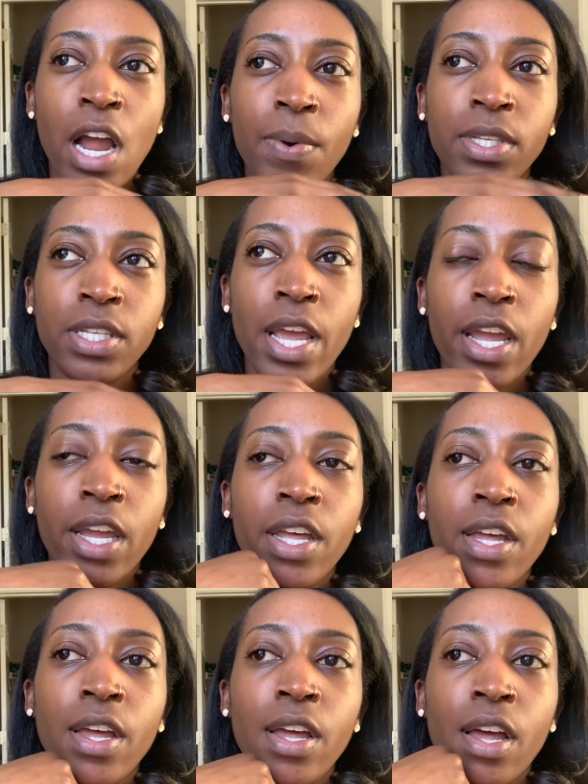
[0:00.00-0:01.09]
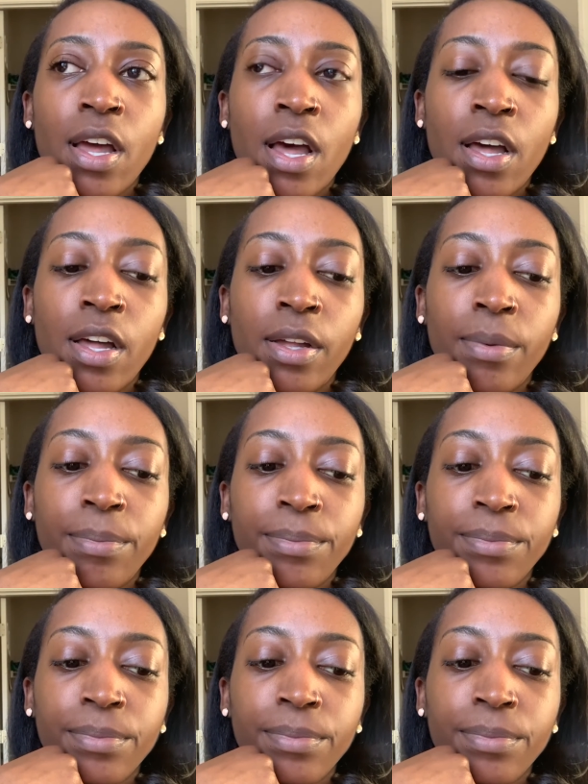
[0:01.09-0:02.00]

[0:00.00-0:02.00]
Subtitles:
I would say. In